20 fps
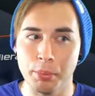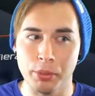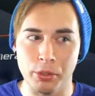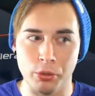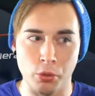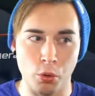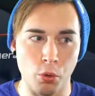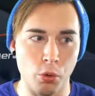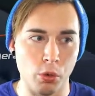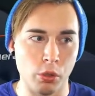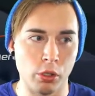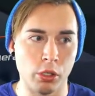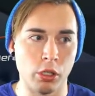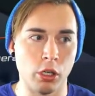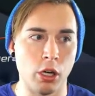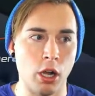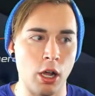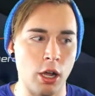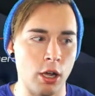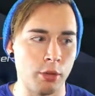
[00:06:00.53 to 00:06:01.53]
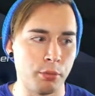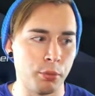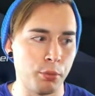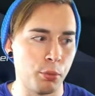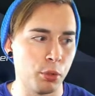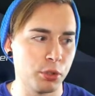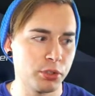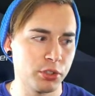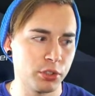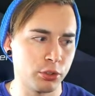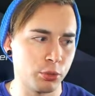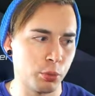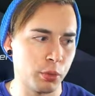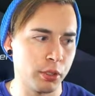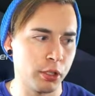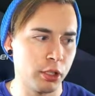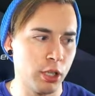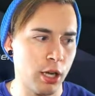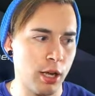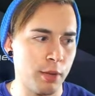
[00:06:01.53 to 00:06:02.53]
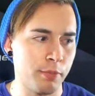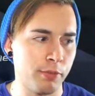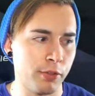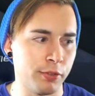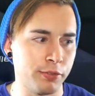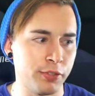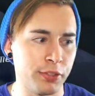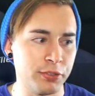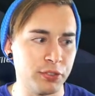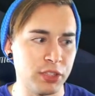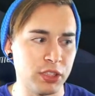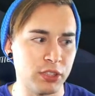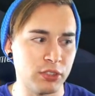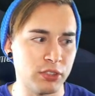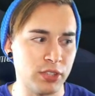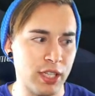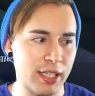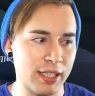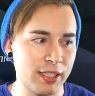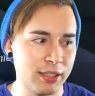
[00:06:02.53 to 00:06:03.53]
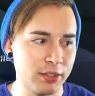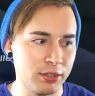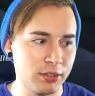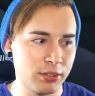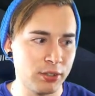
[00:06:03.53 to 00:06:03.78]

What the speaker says: your Remorseless Winter up for 15 seconds.